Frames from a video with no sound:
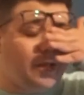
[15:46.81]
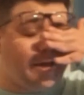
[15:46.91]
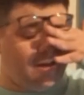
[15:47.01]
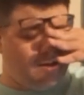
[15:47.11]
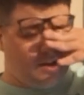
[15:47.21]

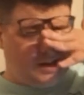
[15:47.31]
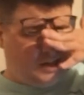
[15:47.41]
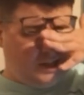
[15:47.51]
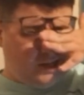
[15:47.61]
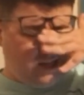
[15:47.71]
Like,
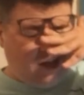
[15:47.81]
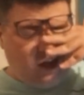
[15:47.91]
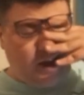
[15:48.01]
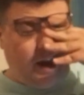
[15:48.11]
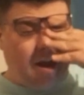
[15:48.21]
God,
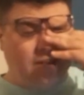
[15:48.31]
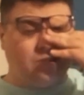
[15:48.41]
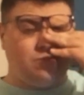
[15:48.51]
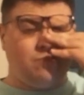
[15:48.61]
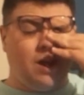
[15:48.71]
I
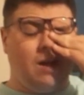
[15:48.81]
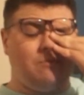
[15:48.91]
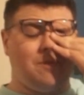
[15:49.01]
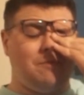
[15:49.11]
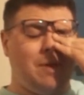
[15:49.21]
do
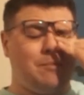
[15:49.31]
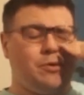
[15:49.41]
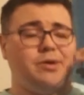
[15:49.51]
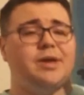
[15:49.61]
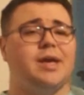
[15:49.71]
not
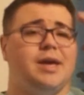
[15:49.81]
remember